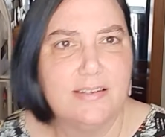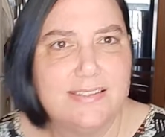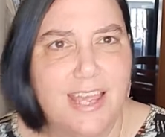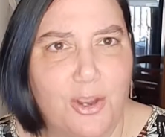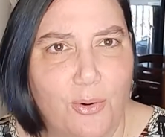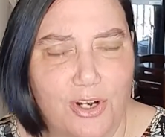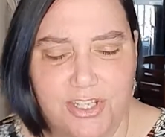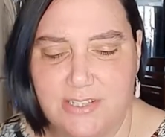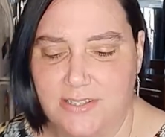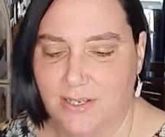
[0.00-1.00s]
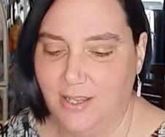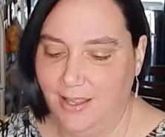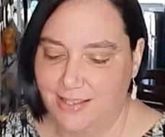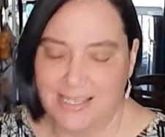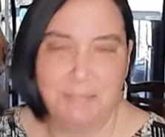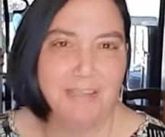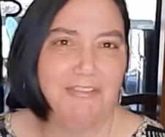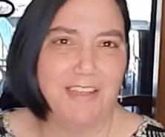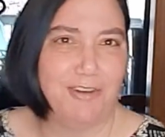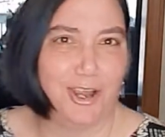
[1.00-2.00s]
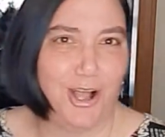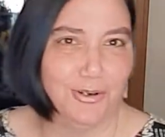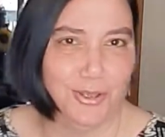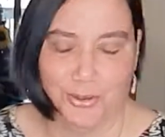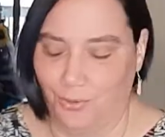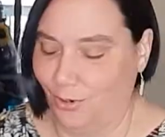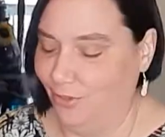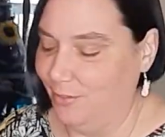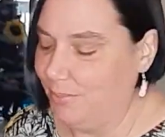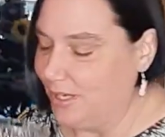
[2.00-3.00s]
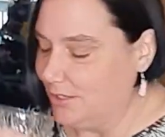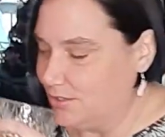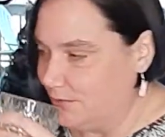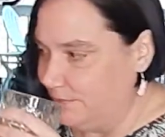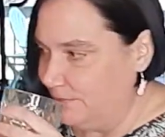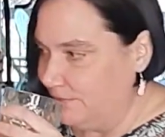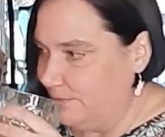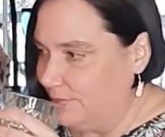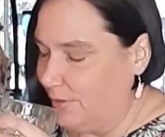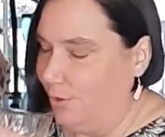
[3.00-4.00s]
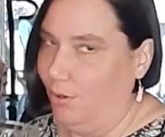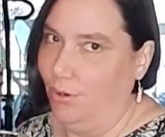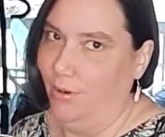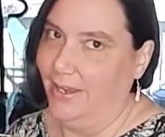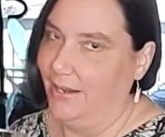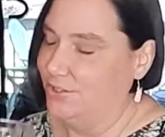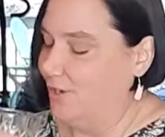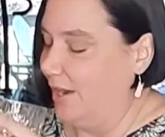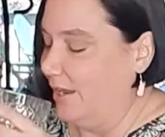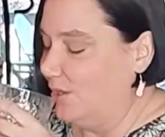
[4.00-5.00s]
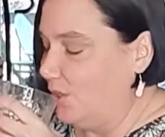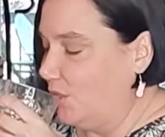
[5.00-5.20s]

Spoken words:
Isn't that gorgeous? It's like my favorite color in the world, the peach. Oh, I gotta try it.